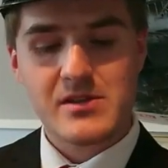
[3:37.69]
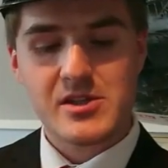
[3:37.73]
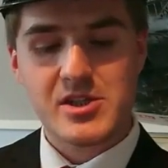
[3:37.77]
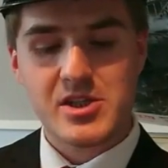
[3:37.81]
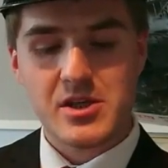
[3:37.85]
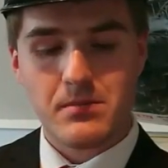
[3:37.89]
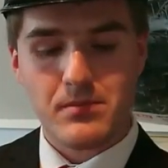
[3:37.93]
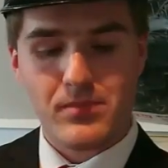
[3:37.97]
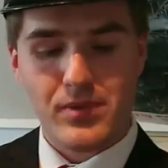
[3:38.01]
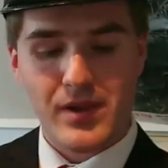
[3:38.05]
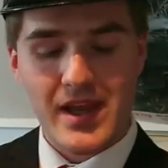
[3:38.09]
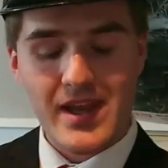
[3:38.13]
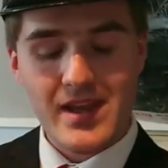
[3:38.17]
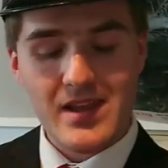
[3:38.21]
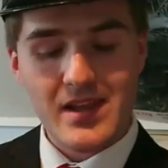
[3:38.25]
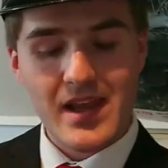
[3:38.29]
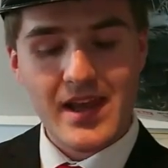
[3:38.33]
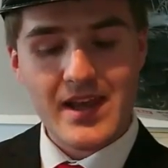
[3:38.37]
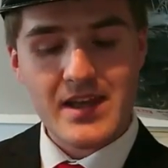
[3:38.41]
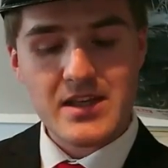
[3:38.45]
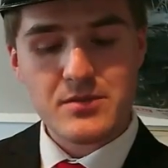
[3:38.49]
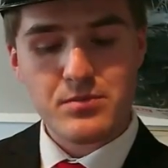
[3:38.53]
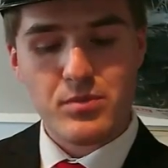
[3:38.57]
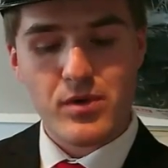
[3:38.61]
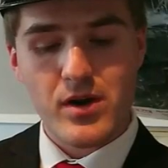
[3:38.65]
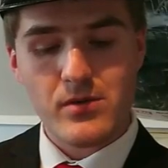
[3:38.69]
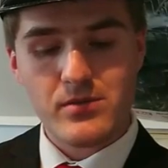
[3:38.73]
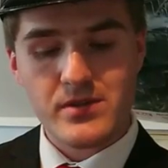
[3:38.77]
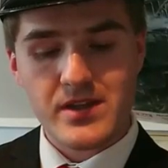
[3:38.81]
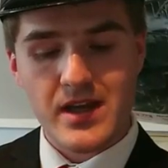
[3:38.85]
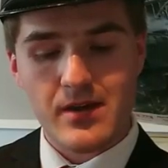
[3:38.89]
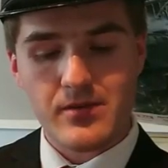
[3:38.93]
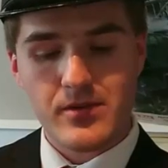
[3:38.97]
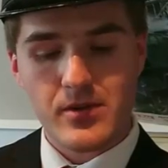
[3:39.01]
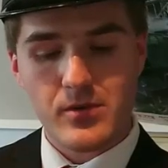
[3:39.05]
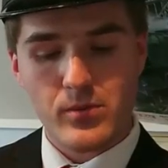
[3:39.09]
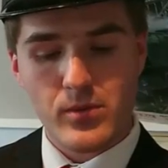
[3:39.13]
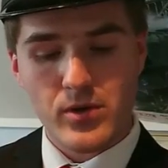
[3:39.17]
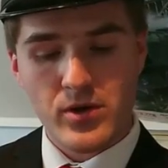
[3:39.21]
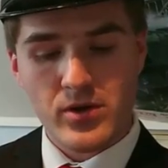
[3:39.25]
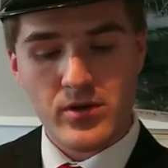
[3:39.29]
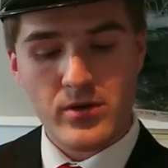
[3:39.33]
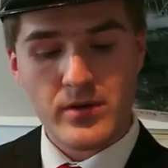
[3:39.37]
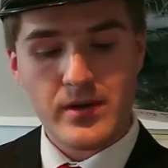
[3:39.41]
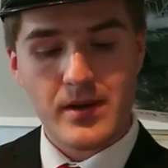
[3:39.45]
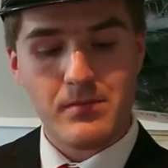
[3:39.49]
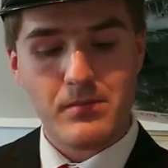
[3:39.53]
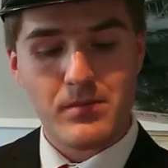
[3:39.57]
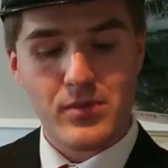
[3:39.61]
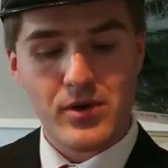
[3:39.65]
some plate layers broke down the
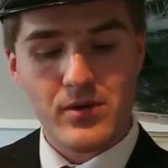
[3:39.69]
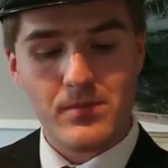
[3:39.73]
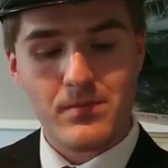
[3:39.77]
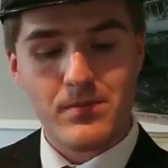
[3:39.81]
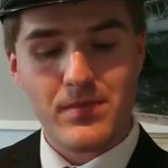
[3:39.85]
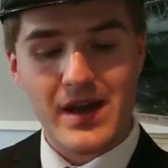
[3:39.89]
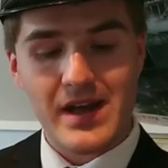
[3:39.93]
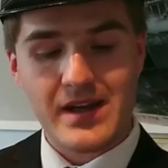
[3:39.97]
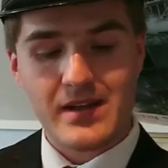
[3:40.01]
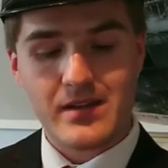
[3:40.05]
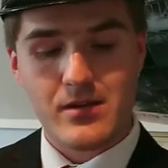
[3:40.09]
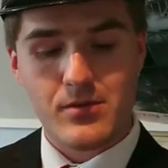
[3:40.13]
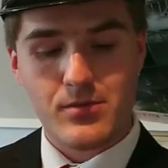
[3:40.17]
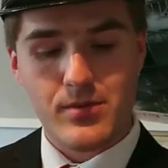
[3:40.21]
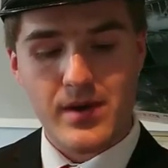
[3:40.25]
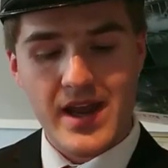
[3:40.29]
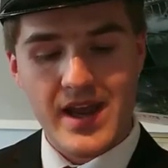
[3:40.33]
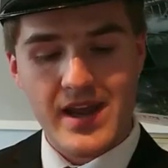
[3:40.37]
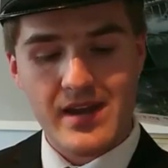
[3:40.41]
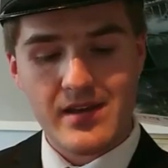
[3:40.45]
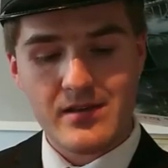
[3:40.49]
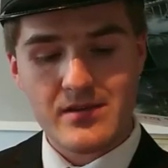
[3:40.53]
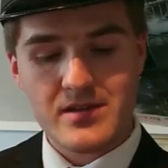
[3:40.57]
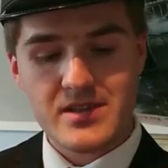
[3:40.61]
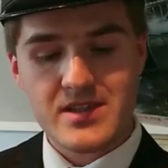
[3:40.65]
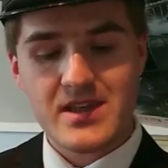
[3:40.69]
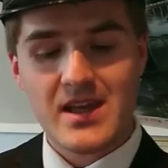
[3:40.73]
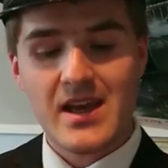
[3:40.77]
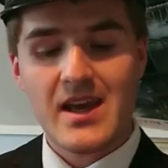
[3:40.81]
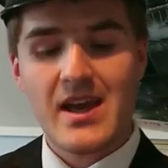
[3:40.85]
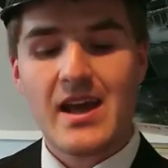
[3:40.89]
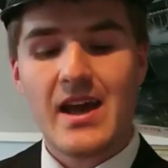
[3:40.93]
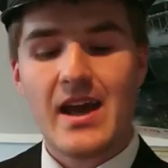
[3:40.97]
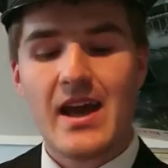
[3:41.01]
wall and put back the rails,